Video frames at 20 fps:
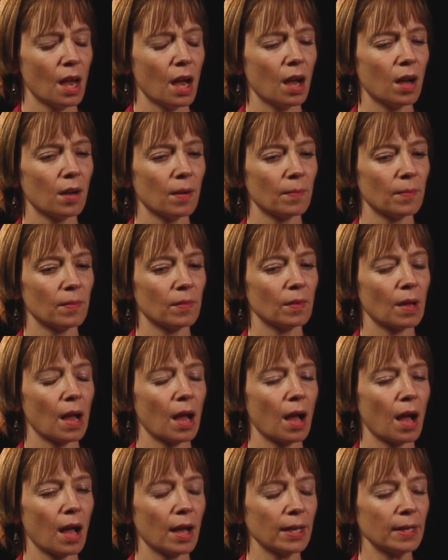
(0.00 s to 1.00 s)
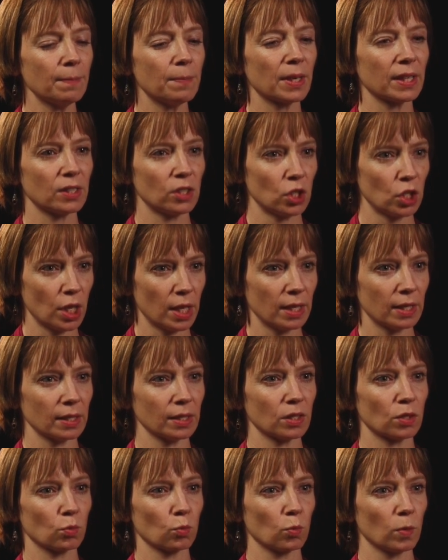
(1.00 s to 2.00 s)
Um, I, by
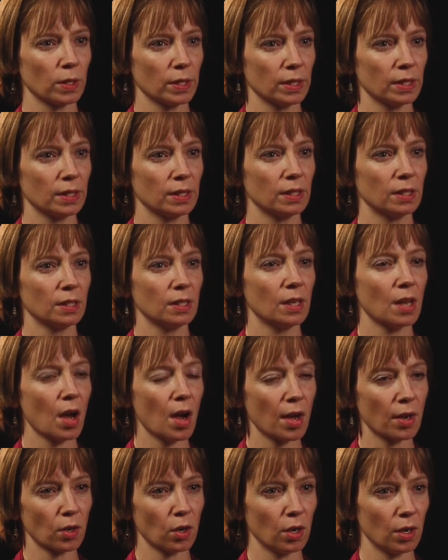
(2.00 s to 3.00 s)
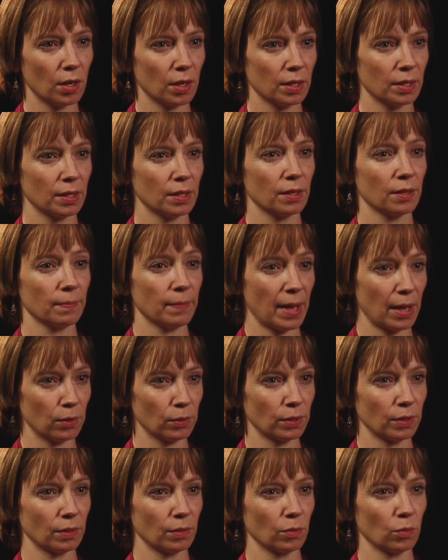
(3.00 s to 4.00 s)
chance, was not on the
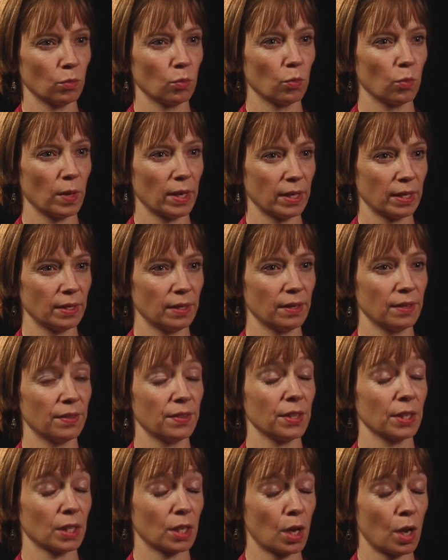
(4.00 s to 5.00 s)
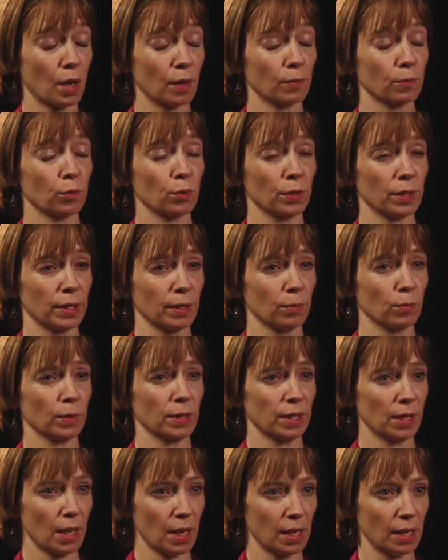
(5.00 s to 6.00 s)
mountain when the convoy
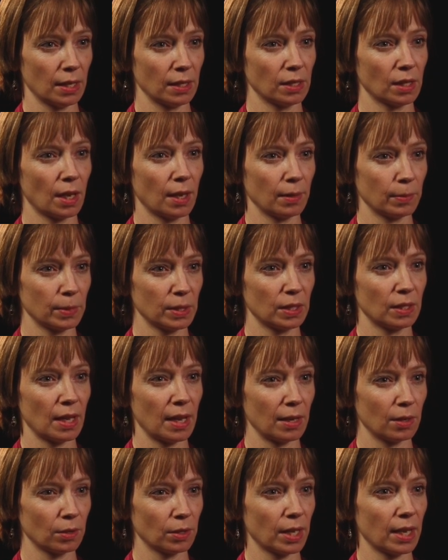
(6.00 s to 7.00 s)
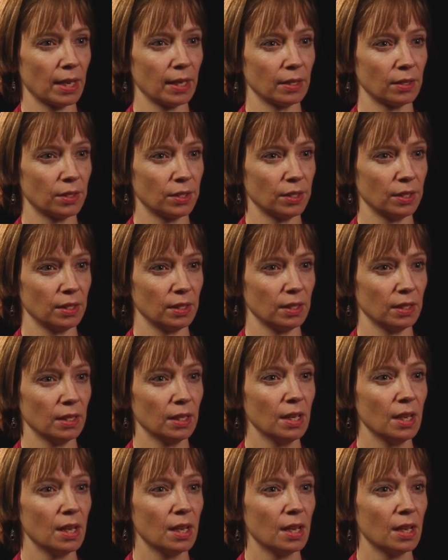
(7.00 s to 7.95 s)
was hit. I was down at the